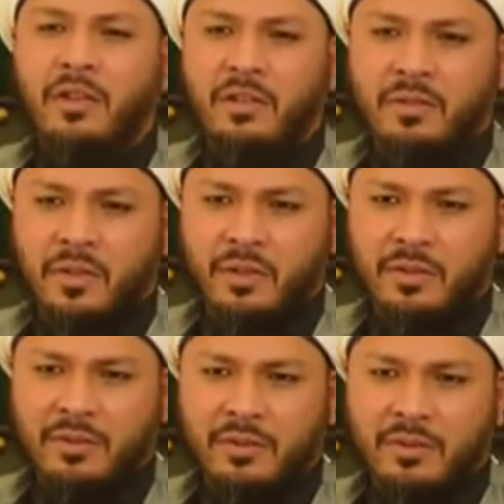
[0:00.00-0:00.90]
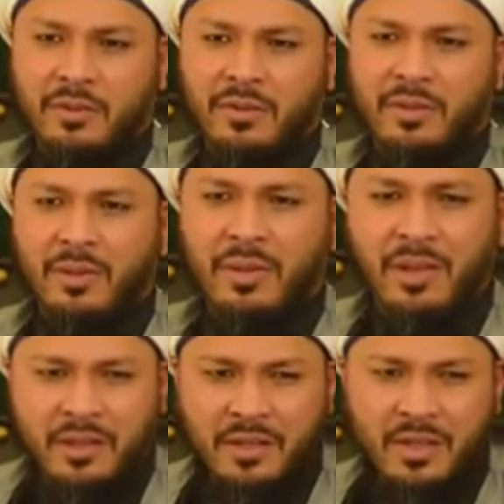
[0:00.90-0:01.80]
you. They make things
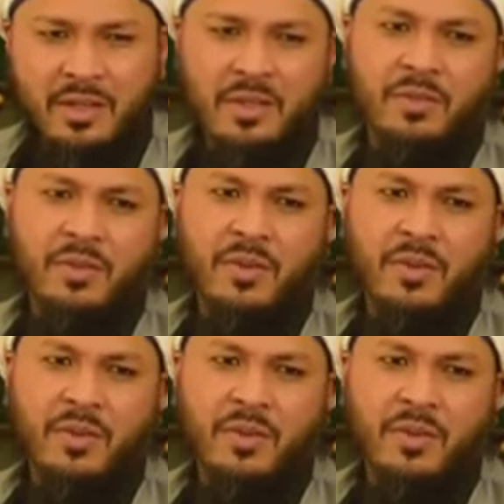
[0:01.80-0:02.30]
easy for you.